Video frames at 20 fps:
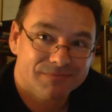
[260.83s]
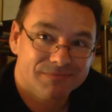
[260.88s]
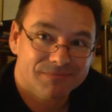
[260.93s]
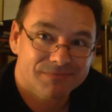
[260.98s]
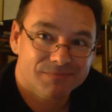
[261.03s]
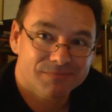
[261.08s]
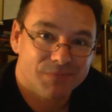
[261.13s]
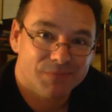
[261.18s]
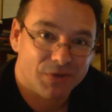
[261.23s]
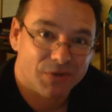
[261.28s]

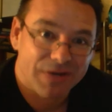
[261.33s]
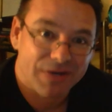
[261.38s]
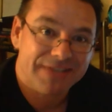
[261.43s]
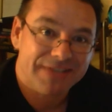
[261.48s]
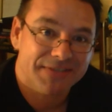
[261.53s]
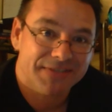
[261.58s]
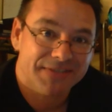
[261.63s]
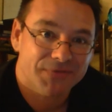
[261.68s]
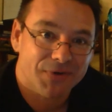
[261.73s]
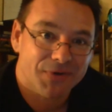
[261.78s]

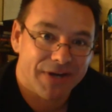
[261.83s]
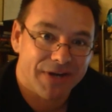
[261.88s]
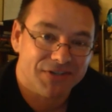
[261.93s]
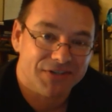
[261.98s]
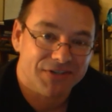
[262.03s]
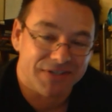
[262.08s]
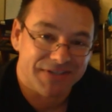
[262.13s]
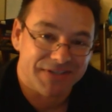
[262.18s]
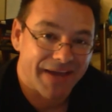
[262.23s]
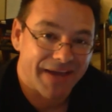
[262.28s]
progressive
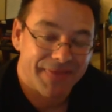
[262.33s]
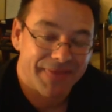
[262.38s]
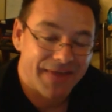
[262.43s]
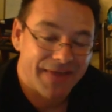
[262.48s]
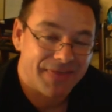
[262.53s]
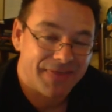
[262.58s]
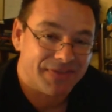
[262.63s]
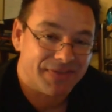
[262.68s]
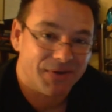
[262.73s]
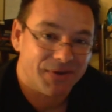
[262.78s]
creationist. I
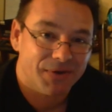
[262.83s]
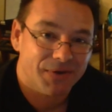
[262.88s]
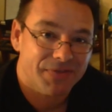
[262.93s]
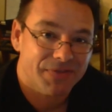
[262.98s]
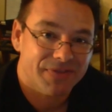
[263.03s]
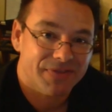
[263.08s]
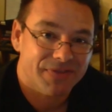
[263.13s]
think the Earth,